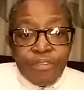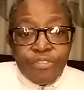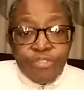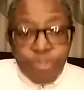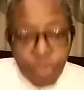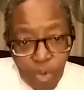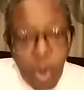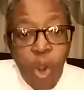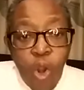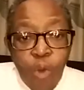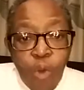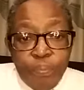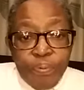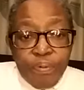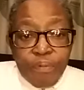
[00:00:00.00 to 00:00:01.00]
to
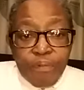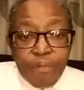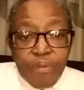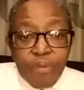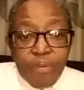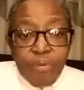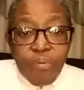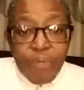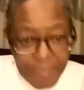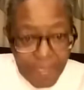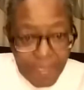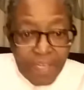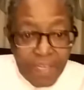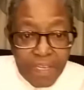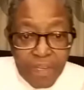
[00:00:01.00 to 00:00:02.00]
cope with
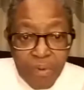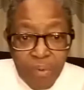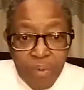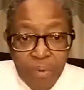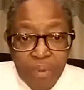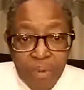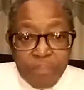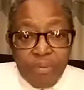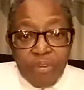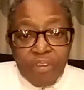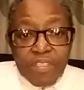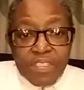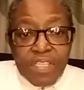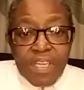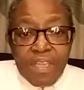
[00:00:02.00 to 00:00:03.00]
her
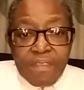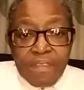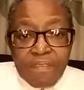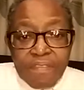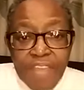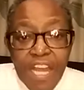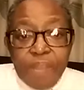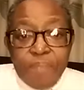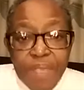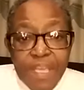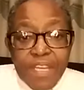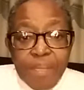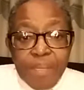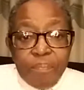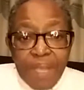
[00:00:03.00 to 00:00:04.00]
because they'll be
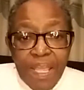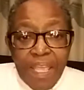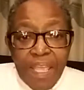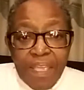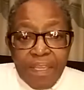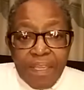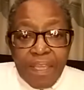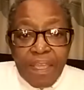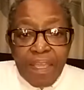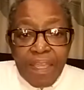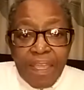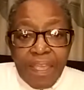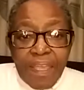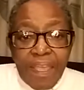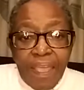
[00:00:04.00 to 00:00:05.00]
in a play
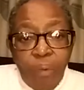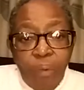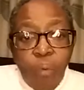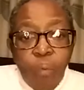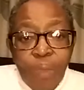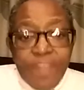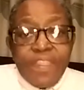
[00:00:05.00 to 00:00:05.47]
where